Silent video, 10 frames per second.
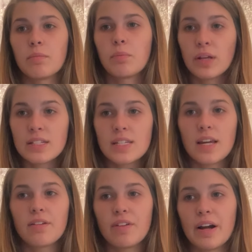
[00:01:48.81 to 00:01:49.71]
plenty
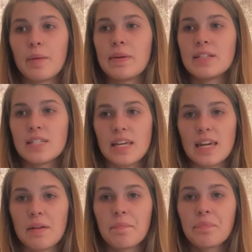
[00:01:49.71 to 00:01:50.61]
of vitamin
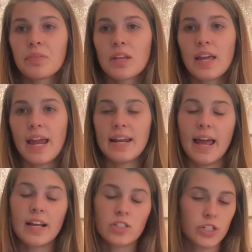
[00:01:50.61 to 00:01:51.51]
D and
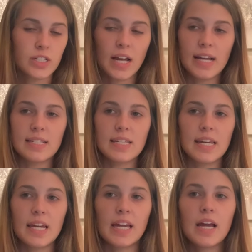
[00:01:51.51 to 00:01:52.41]

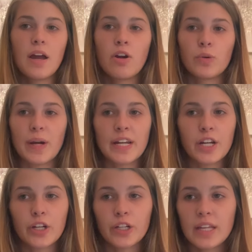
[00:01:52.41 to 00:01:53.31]
exercising
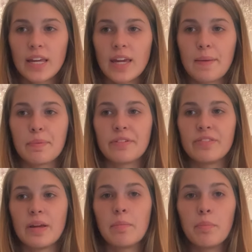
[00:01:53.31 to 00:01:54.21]
regularly can
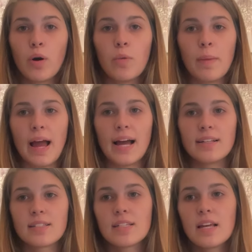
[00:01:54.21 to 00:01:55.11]
prevent bone
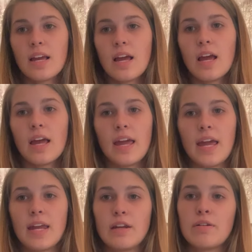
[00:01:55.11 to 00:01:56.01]
mass
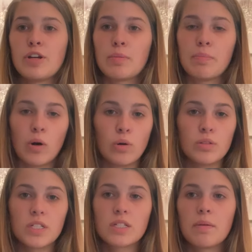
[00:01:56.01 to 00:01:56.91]
and your
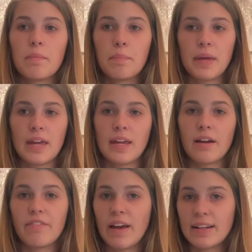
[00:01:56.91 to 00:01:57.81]
bones being
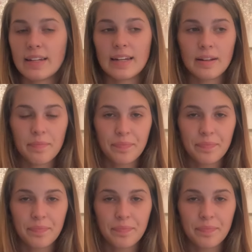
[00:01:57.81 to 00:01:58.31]
affected.